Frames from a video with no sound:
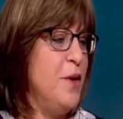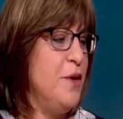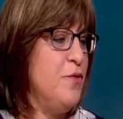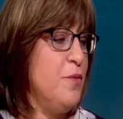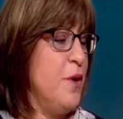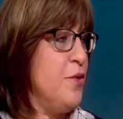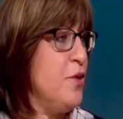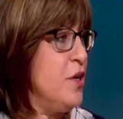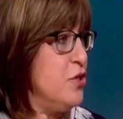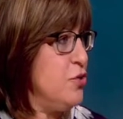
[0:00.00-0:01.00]
being from other
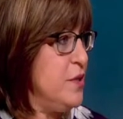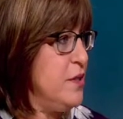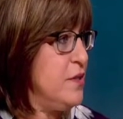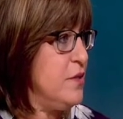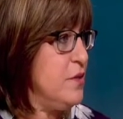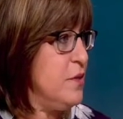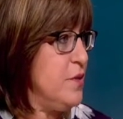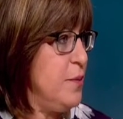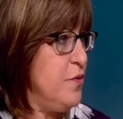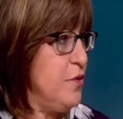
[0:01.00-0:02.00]
countries,
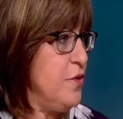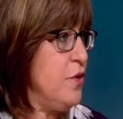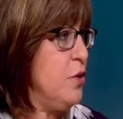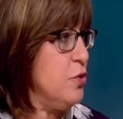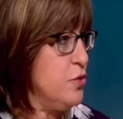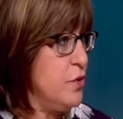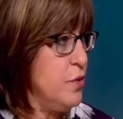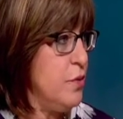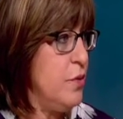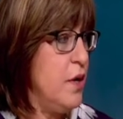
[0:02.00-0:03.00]
sometimes there's a
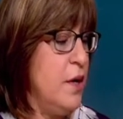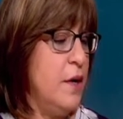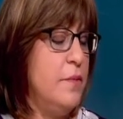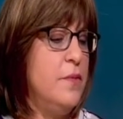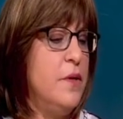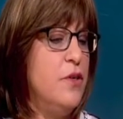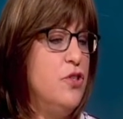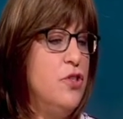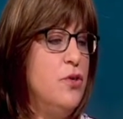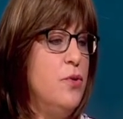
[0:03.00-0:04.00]
cultural
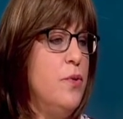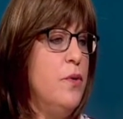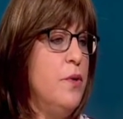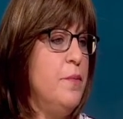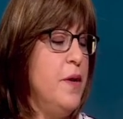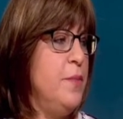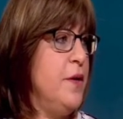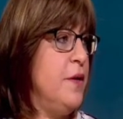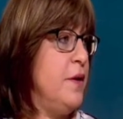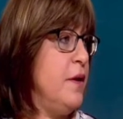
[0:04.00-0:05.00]
issue or
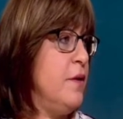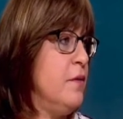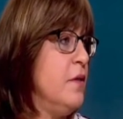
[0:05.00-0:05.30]
maybe a